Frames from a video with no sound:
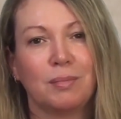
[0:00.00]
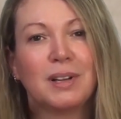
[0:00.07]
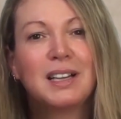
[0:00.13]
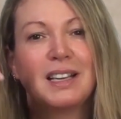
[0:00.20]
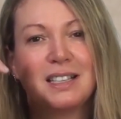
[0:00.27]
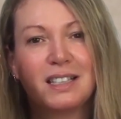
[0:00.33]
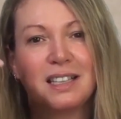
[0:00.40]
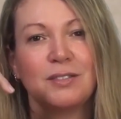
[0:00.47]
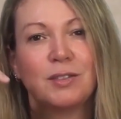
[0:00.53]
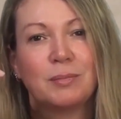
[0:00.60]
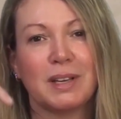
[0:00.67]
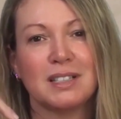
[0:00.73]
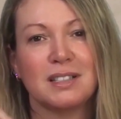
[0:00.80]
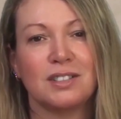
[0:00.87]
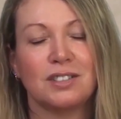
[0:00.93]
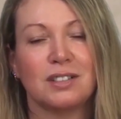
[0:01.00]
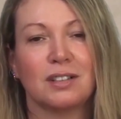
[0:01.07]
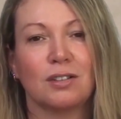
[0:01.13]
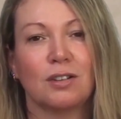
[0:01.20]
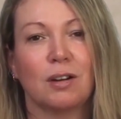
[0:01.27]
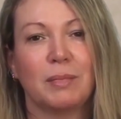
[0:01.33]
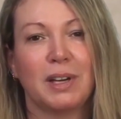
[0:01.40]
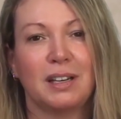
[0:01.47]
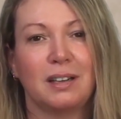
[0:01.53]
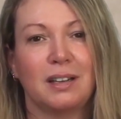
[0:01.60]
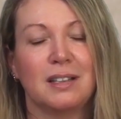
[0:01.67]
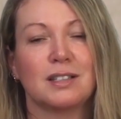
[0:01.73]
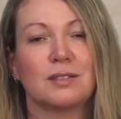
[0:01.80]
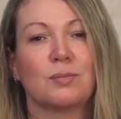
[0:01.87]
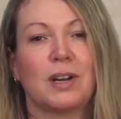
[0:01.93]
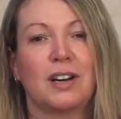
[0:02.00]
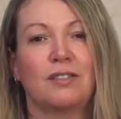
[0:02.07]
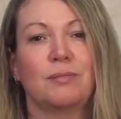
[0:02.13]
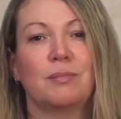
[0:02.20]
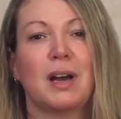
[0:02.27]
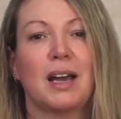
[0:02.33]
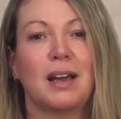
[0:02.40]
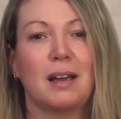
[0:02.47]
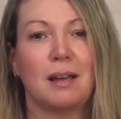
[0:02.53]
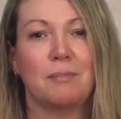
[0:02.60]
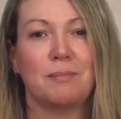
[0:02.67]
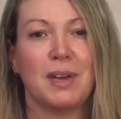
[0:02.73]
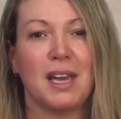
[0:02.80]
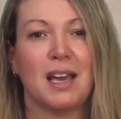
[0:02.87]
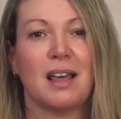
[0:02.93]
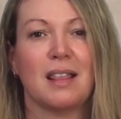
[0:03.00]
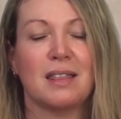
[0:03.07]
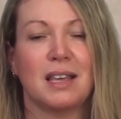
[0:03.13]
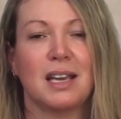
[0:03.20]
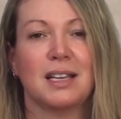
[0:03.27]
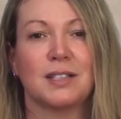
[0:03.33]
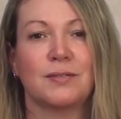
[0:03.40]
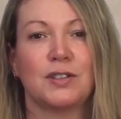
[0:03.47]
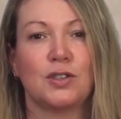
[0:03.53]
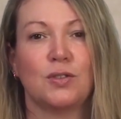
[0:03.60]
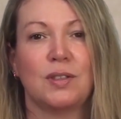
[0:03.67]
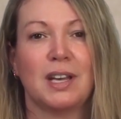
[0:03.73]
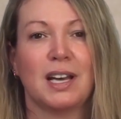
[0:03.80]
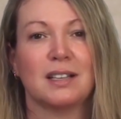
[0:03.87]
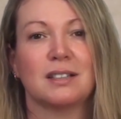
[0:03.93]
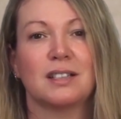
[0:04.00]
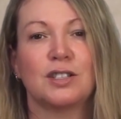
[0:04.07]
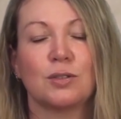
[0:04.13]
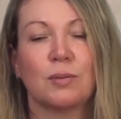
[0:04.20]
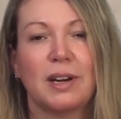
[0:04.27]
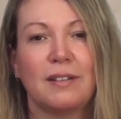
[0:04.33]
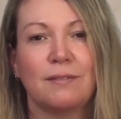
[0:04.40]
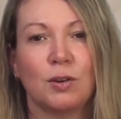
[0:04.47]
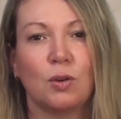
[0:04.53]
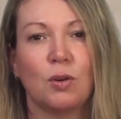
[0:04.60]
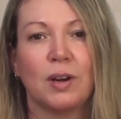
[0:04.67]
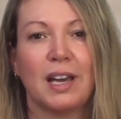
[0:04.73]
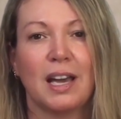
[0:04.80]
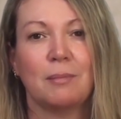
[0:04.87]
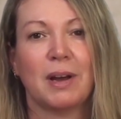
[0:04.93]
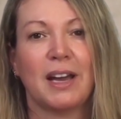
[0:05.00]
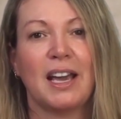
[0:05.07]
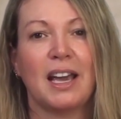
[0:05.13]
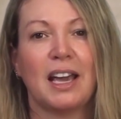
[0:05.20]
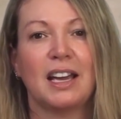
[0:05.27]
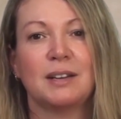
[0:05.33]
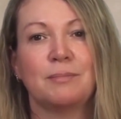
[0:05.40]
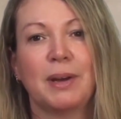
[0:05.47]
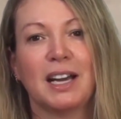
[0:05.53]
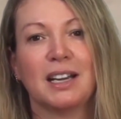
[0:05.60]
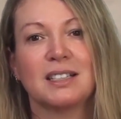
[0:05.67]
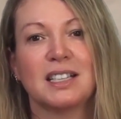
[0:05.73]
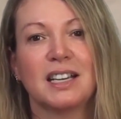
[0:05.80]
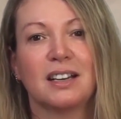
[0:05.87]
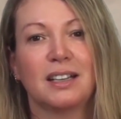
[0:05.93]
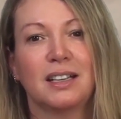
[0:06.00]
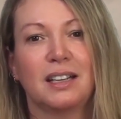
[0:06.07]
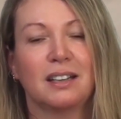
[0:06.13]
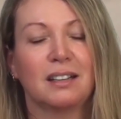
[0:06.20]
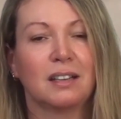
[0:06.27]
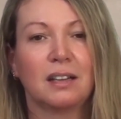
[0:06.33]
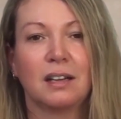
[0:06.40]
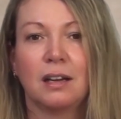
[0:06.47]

please leave a message in the comment. It's one of my big things for 2024, get my hair back down here.